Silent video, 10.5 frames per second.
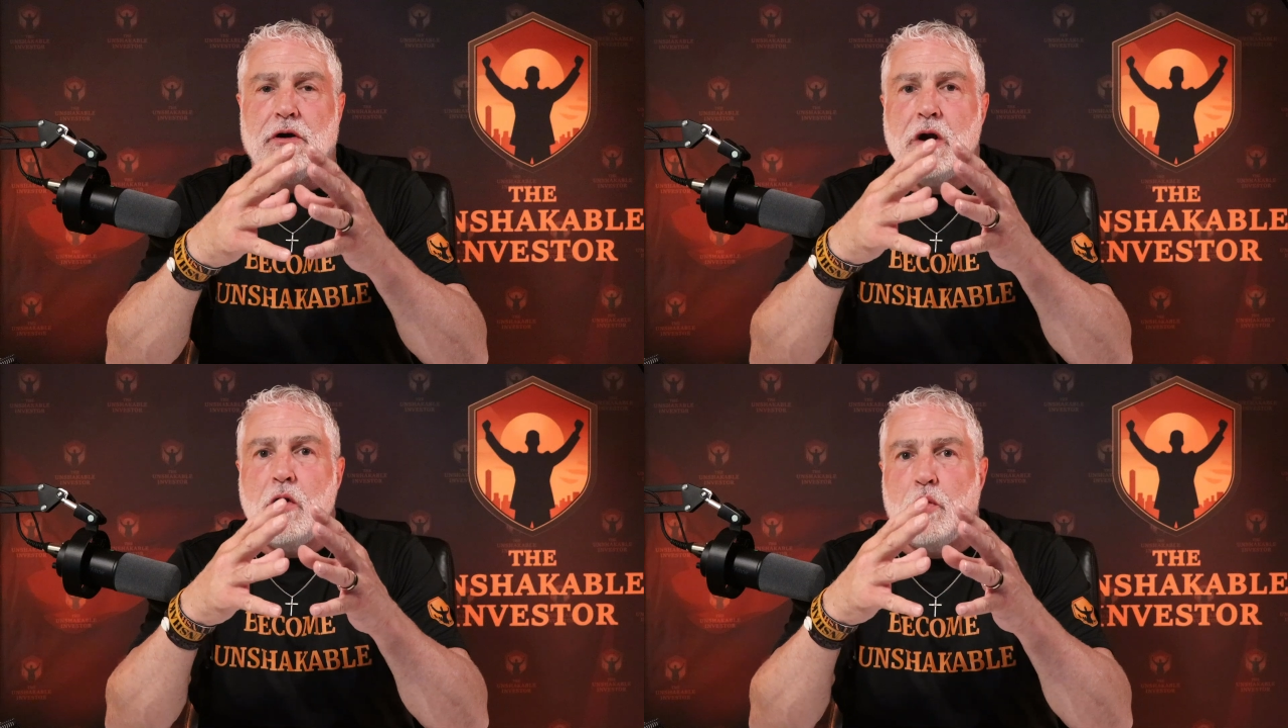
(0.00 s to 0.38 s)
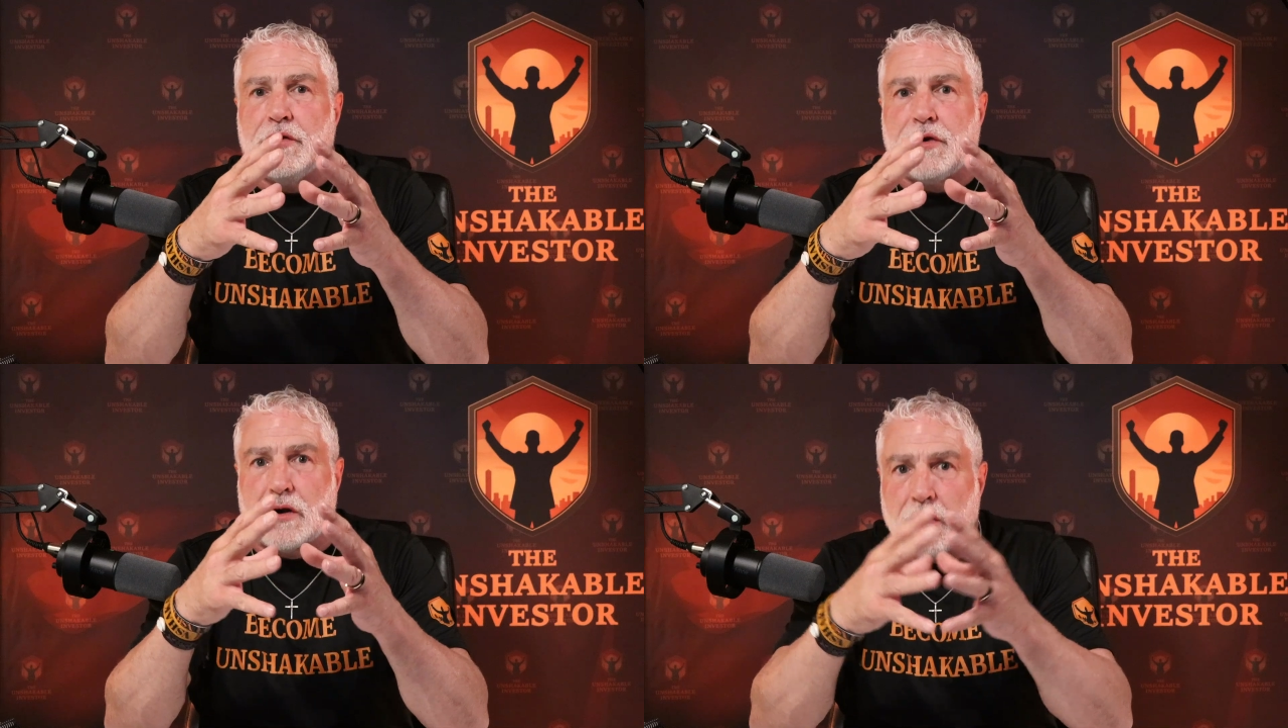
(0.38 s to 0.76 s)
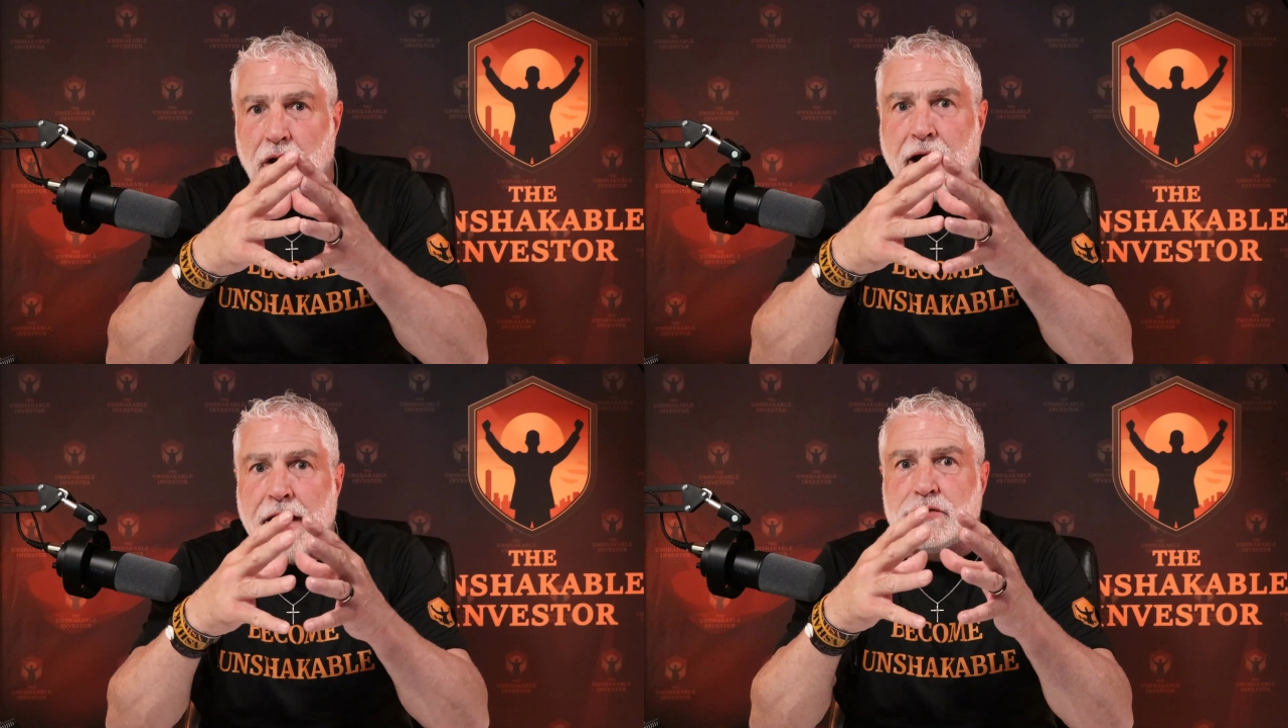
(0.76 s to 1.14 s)
with our
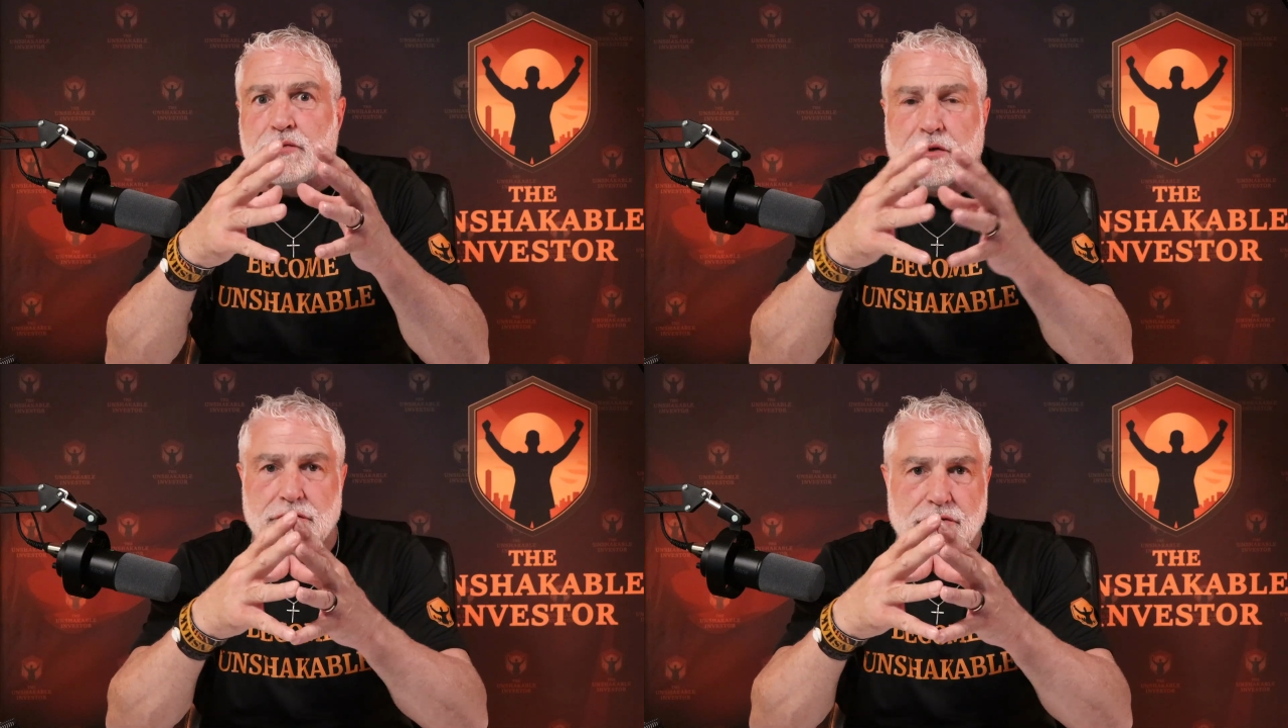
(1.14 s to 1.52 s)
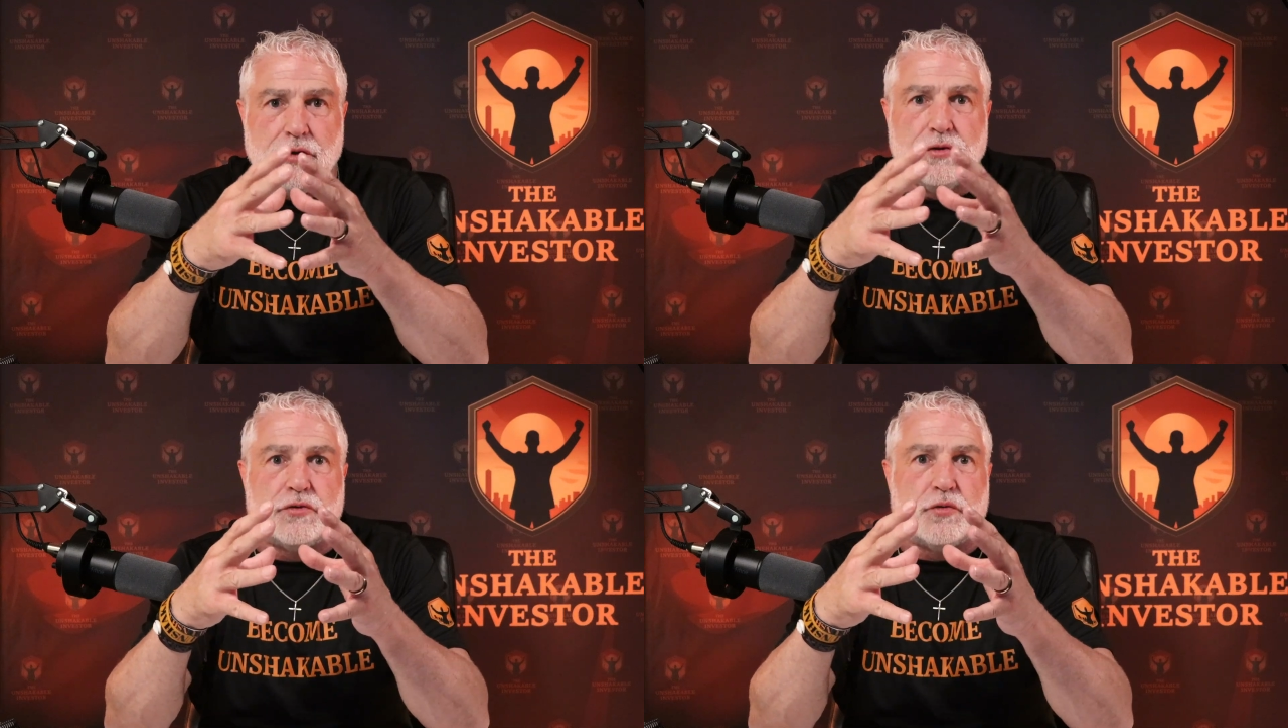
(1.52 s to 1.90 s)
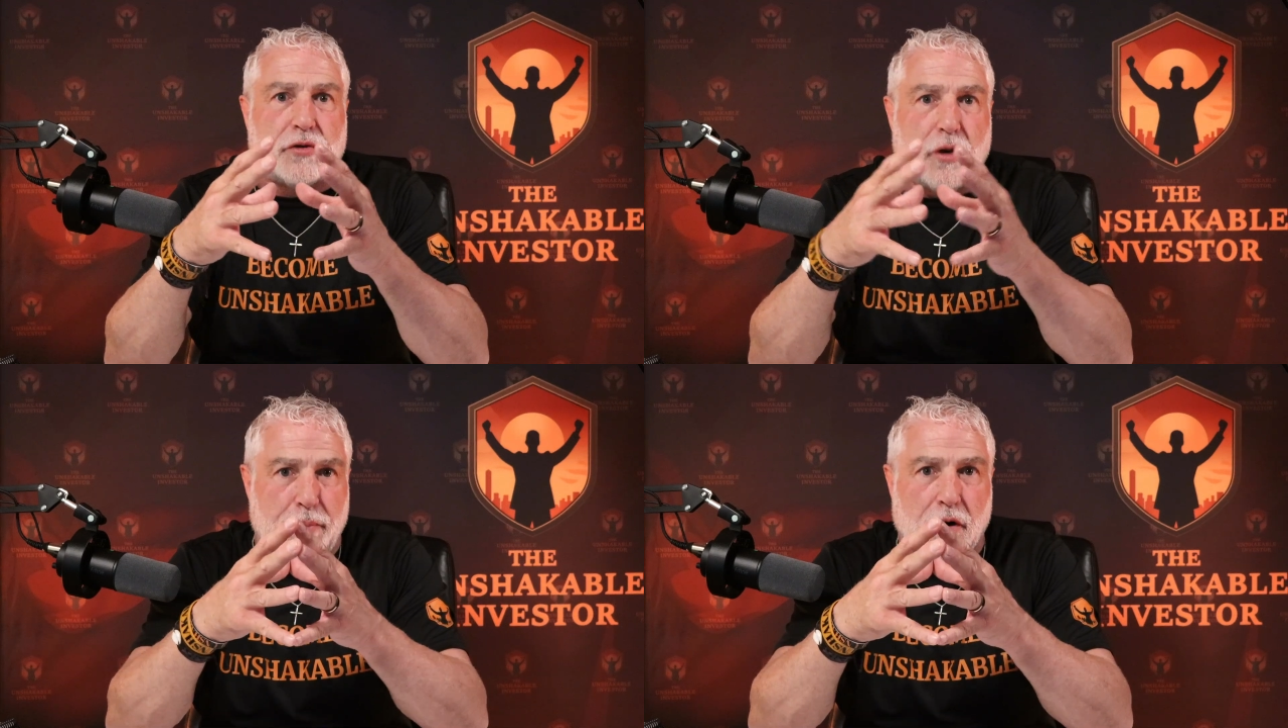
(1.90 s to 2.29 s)
clients, with our students, with
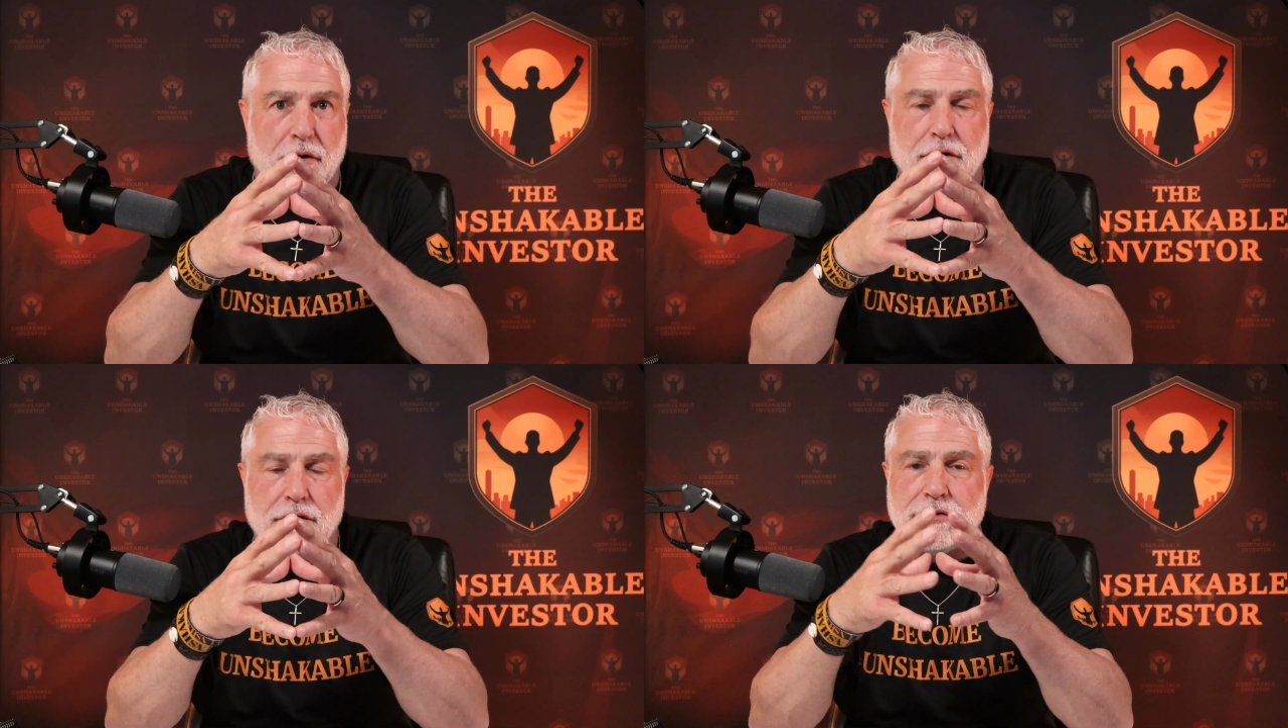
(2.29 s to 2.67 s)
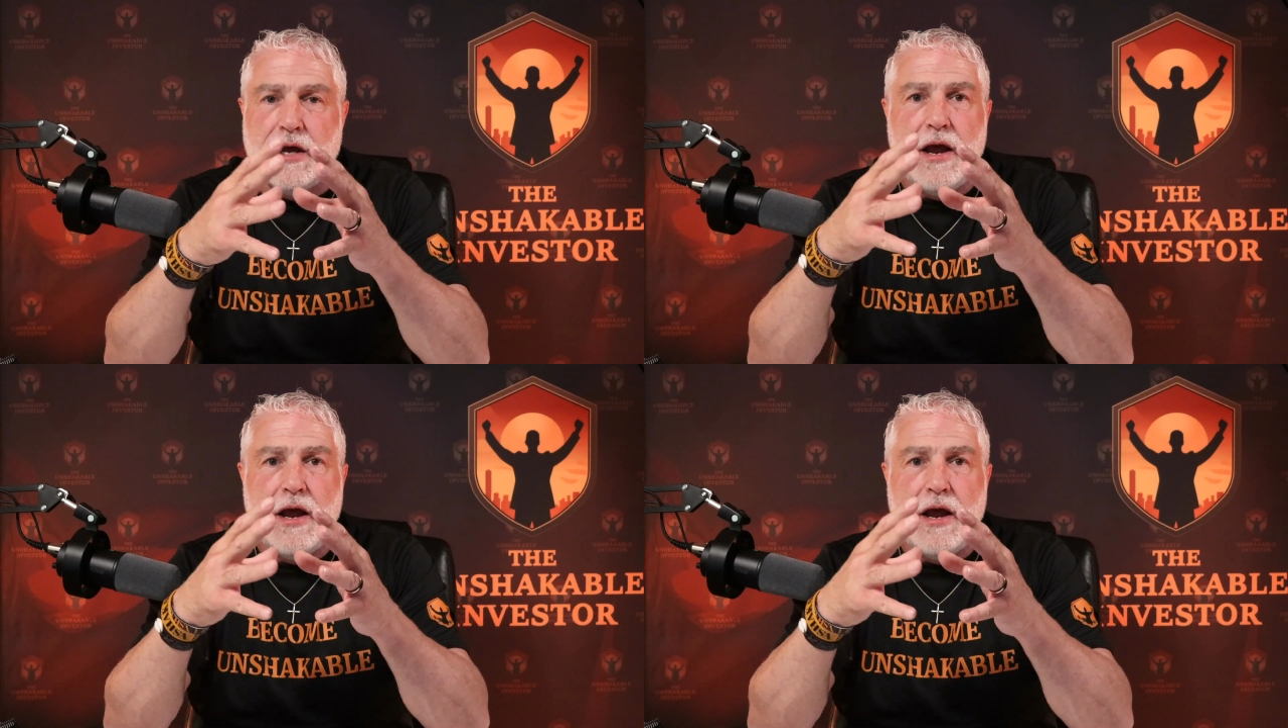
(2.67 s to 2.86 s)
our partners.